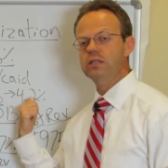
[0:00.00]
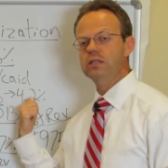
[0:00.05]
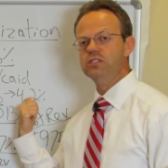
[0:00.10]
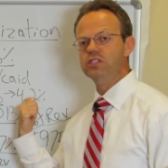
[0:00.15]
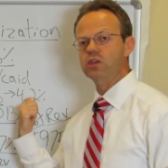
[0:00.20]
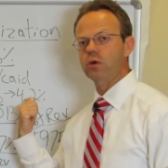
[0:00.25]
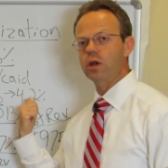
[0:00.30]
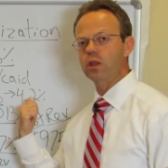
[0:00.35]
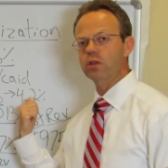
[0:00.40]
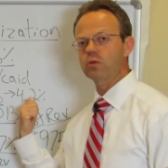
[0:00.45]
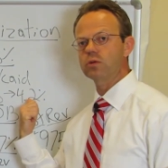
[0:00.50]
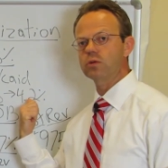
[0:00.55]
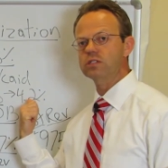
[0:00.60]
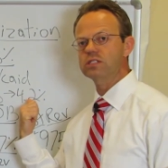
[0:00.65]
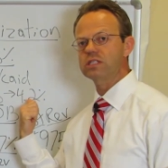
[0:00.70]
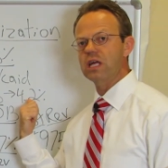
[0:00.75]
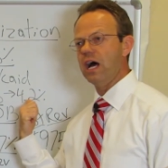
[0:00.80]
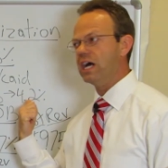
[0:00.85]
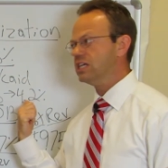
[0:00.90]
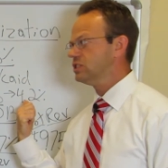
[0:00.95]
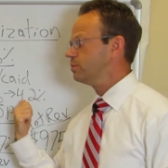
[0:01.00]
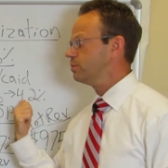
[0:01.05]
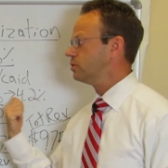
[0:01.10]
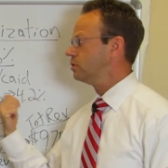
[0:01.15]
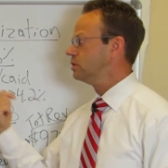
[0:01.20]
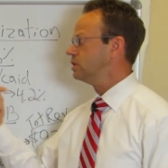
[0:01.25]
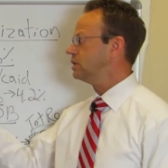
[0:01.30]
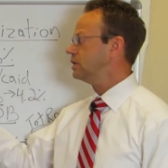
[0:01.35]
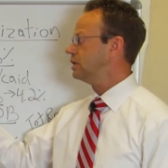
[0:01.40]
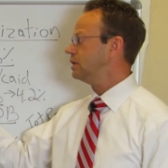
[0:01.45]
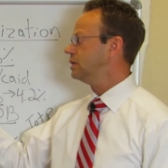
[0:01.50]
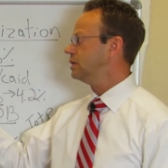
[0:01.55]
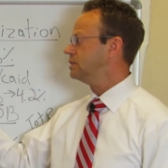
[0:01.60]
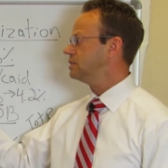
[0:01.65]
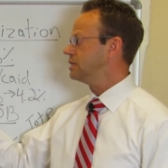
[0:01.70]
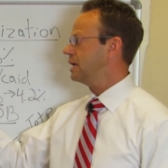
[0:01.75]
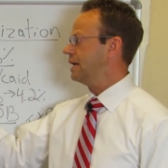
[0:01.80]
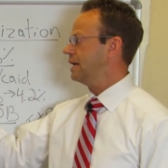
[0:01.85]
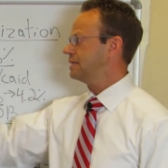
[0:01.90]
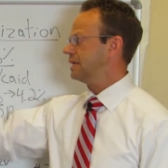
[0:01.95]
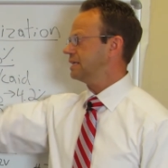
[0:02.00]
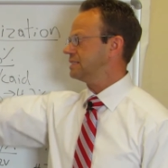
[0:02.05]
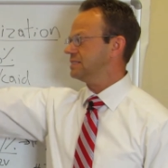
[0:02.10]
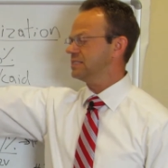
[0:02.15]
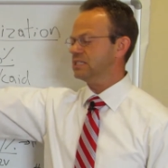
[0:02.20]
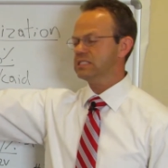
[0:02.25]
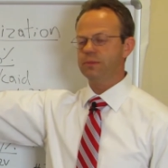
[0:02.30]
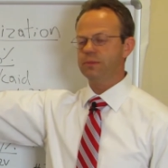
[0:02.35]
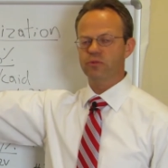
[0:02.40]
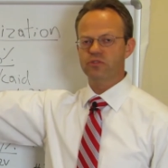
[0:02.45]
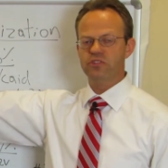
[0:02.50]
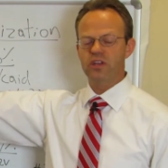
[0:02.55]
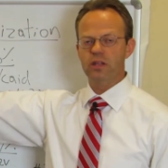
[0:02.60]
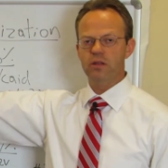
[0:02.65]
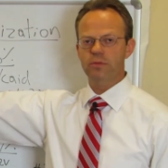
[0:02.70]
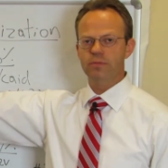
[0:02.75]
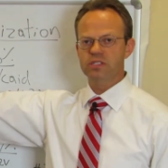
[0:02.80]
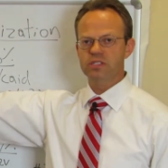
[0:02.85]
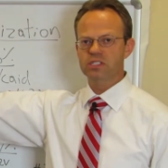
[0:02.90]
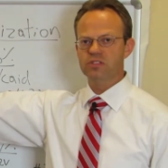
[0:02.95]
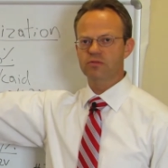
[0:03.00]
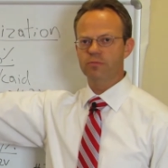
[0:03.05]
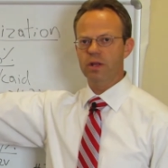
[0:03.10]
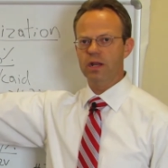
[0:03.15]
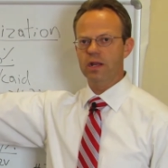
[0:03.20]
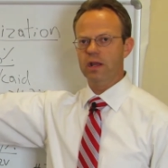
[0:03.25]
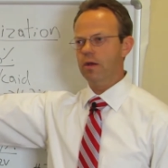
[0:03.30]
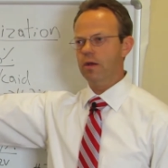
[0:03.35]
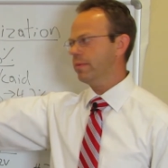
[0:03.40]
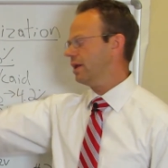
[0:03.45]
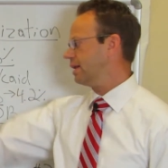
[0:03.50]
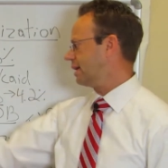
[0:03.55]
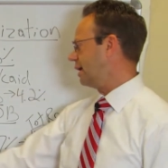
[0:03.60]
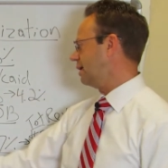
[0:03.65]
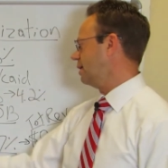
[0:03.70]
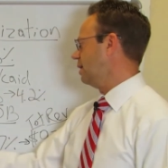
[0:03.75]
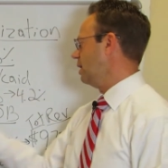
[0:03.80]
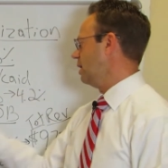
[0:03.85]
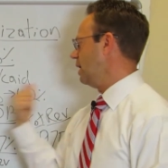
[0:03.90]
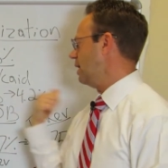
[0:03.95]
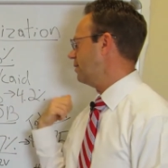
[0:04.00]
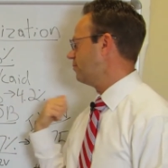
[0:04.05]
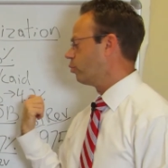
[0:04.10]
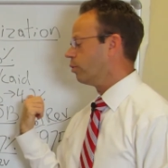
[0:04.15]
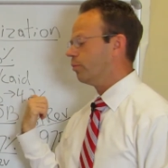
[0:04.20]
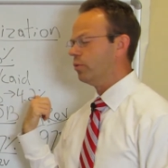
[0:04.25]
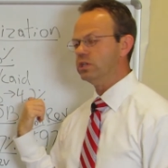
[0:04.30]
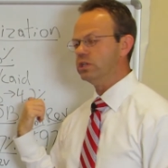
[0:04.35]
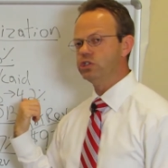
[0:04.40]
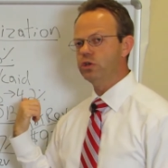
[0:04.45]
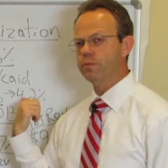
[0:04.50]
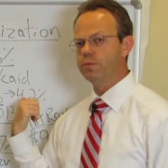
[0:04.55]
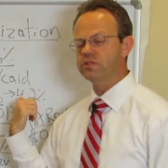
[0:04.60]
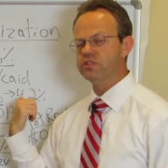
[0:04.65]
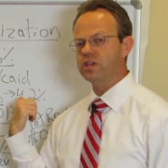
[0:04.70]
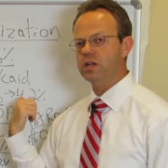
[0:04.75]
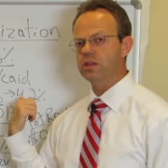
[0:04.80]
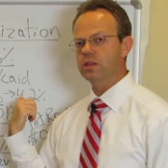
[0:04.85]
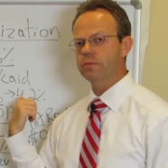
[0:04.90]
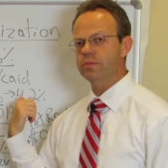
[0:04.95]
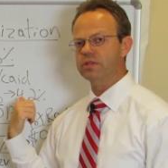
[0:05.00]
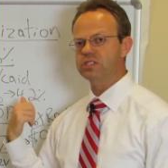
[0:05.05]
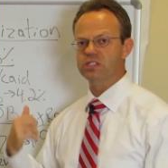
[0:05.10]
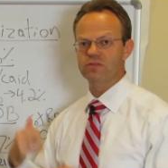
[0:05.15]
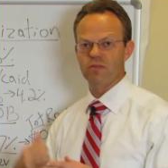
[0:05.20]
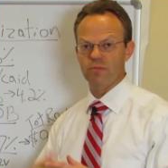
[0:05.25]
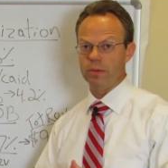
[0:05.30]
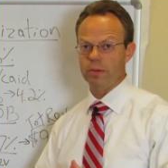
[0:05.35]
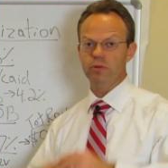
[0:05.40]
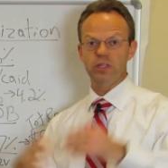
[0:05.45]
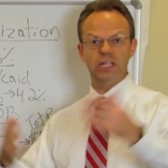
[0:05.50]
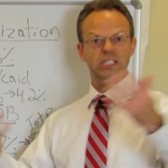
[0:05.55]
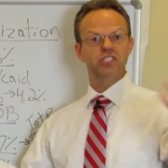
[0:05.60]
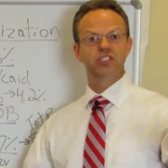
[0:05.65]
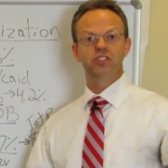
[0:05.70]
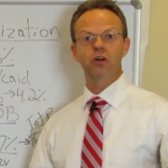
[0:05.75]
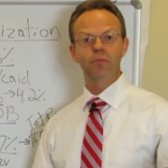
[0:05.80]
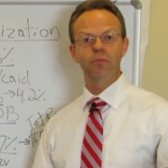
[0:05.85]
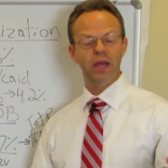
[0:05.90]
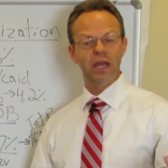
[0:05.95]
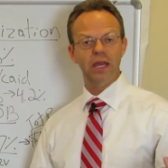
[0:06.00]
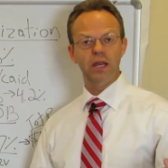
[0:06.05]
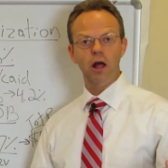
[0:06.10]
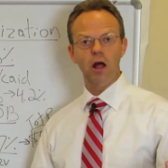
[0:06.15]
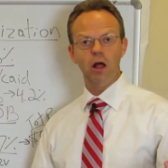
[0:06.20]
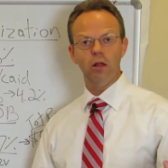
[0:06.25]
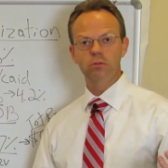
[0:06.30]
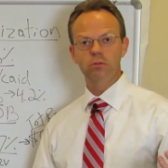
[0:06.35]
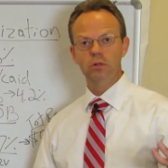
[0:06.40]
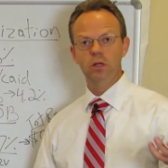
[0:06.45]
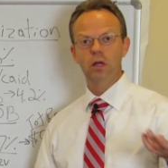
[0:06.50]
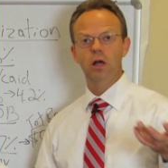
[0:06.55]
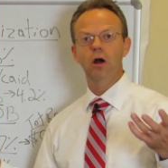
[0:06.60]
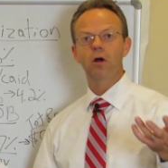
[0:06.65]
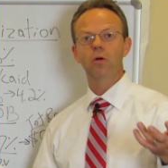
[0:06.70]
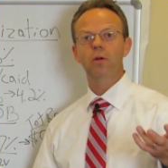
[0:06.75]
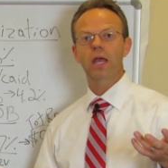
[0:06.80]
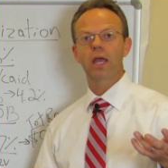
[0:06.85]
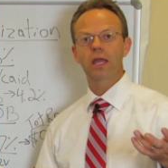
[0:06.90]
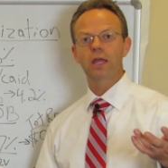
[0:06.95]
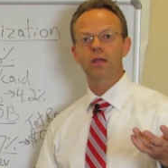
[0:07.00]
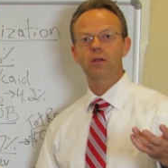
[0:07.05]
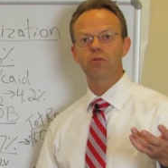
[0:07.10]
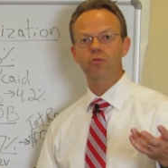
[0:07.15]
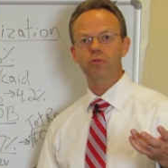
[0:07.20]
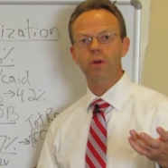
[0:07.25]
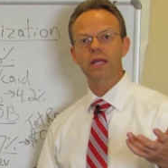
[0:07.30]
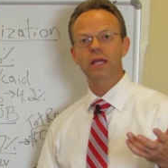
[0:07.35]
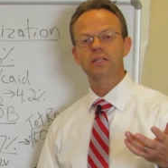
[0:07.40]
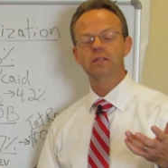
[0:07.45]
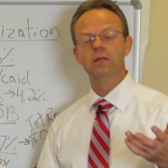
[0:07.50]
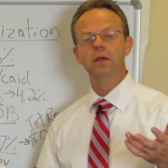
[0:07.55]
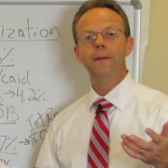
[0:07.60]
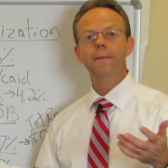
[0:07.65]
So in other words, the hospital is, uh, gets 60% of their business from Medicare and Medicaid, and 4.2% of their business from people that just don't pay at all. Okay, great.